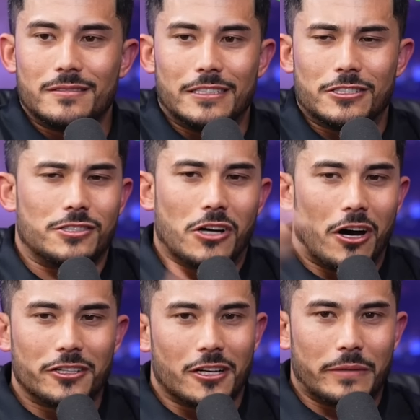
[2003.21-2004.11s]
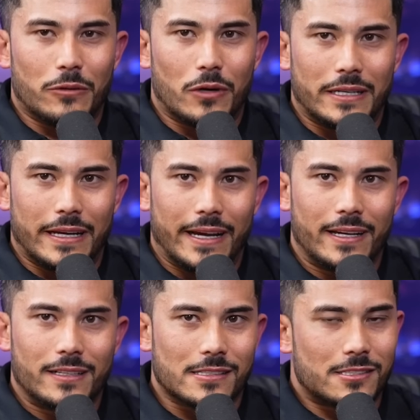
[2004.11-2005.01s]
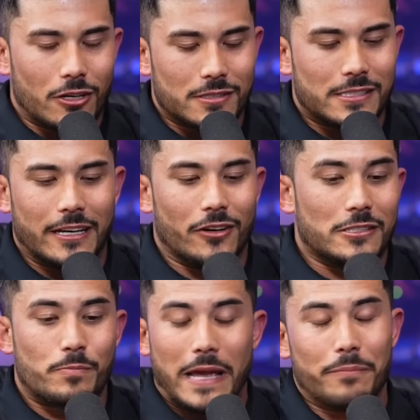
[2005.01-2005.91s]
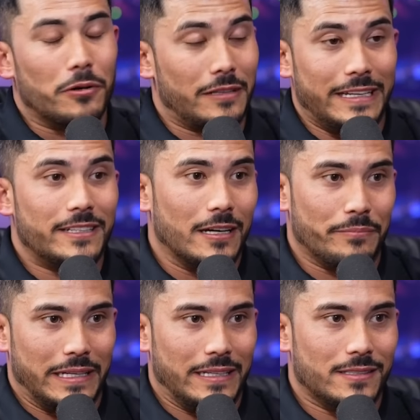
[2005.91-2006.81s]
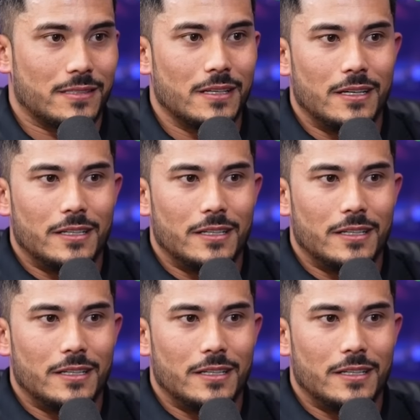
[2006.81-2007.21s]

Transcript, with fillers: it just dawned on me one day, because I started seeing all these pay-per-lead companies,